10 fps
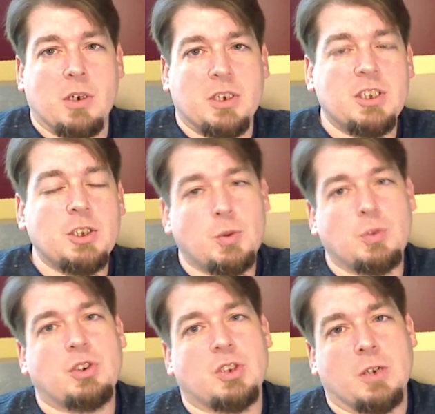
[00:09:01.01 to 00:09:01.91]

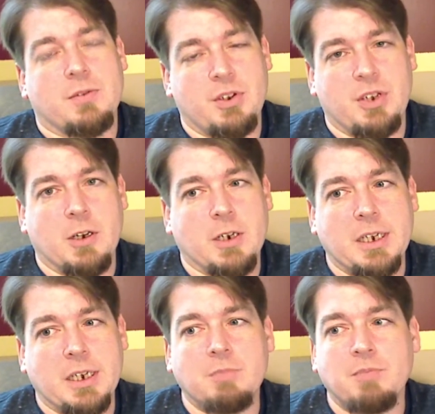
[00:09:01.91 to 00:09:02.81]
huge surface
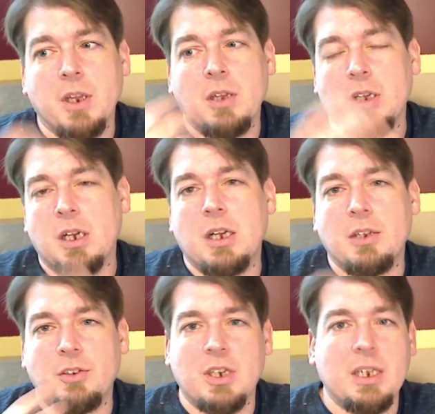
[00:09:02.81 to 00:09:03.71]
area
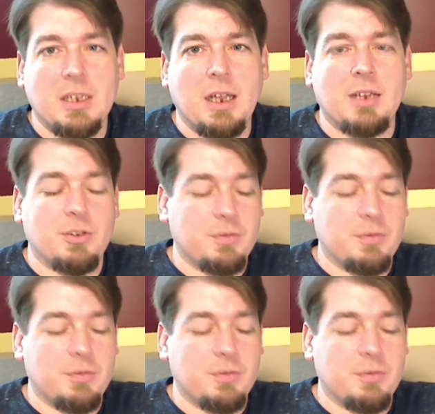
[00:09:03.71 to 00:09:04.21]
to get lots of